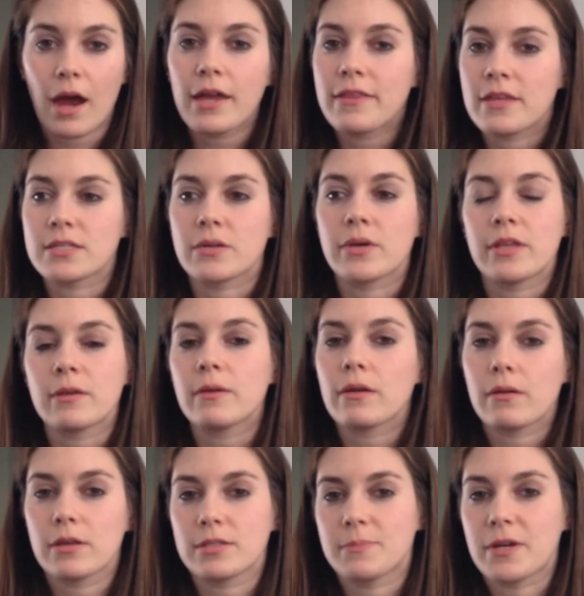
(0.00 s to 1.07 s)
I think so. I think
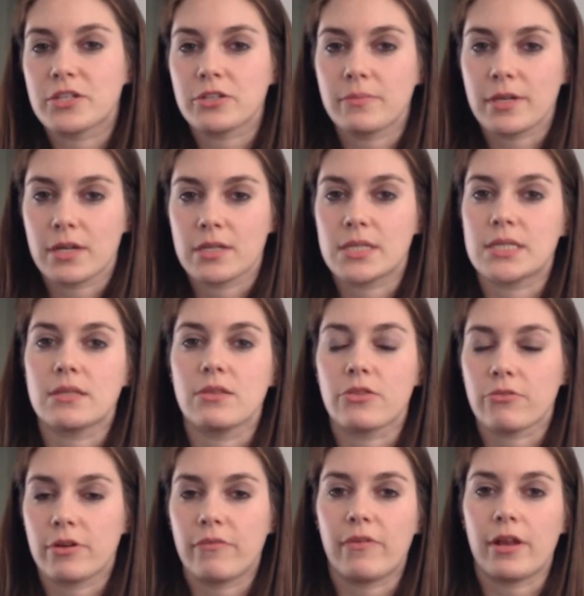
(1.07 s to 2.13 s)
especially because
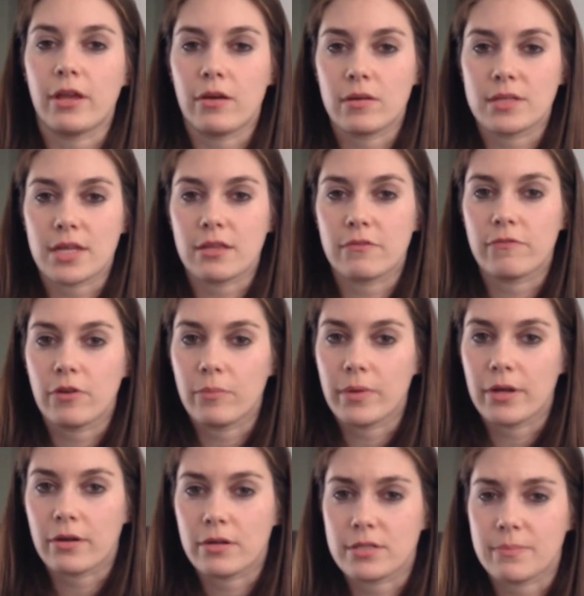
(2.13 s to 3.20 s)
the three videos that the
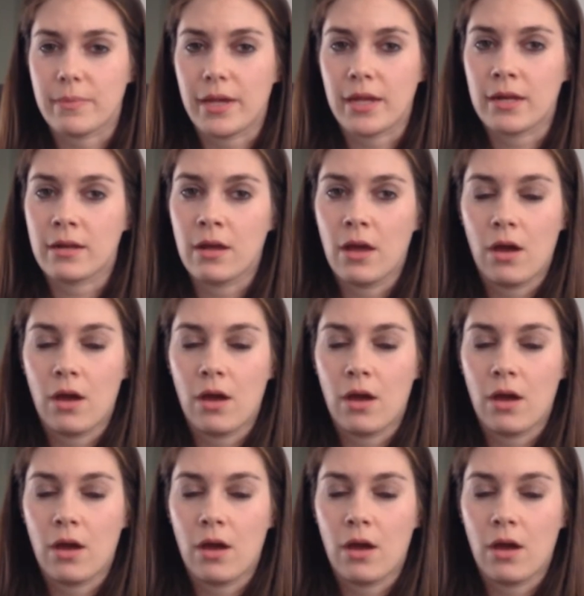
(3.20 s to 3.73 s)
filmmakers made